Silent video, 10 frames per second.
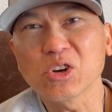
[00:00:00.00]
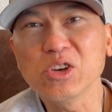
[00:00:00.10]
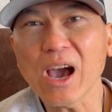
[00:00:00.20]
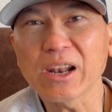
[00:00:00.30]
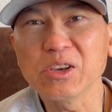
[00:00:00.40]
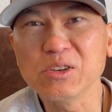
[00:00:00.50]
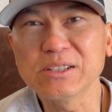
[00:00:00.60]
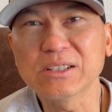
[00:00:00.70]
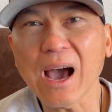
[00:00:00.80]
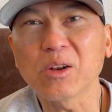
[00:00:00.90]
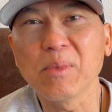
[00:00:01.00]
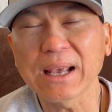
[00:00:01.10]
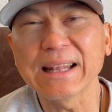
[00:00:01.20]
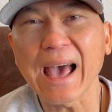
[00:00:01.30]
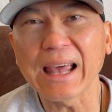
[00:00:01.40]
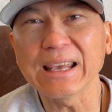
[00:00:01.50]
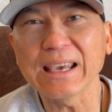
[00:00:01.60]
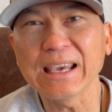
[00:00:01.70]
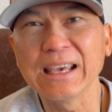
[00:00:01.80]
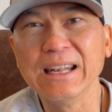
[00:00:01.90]
how to make that
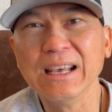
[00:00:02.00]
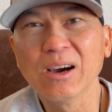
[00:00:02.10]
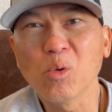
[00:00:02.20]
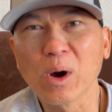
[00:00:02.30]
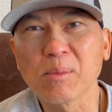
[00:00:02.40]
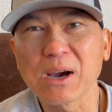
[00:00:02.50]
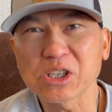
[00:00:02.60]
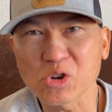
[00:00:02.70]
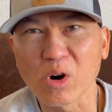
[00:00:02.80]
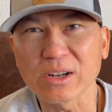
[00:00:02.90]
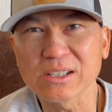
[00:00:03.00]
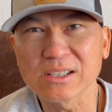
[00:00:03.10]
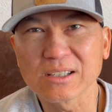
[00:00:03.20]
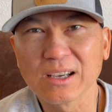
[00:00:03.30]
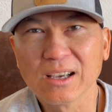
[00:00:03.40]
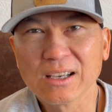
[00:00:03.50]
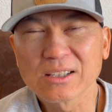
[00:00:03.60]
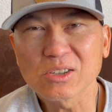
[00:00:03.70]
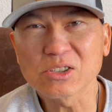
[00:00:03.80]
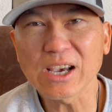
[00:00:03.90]
in one of my shorts.
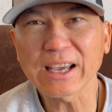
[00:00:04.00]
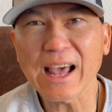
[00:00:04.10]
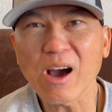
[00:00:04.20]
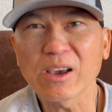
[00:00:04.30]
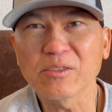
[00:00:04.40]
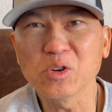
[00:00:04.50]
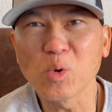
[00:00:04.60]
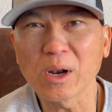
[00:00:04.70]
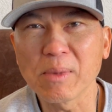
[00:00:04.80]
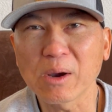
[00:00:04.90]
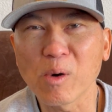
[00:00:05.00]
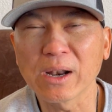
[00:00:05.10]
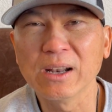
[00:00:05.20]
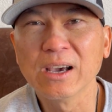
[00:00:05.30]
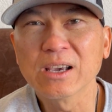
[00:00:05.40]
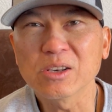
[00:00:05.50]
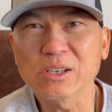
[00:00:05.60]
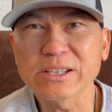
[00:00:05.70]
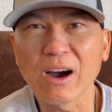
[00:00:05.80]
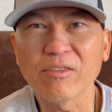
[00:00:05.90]
So check it out if you want to make one
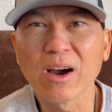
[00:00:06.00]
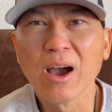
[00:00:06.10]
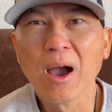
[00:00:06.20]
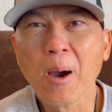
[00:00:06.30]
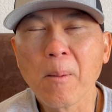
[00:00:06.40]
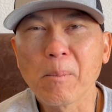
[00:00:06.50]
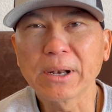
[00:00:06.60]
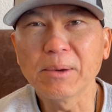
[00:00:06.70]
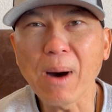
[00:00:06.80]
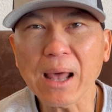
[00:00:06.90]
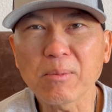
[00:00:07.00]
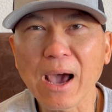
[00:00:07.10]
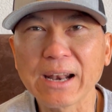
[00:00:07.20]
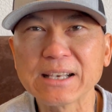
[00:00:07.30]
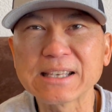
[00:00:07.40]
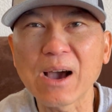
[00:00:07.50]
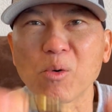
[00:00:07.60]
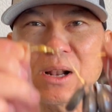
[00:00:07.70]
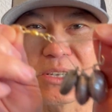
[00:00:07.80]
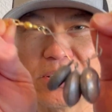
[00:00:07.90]
yourself. But the bottom line is that
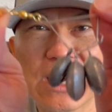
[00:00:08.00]
once you're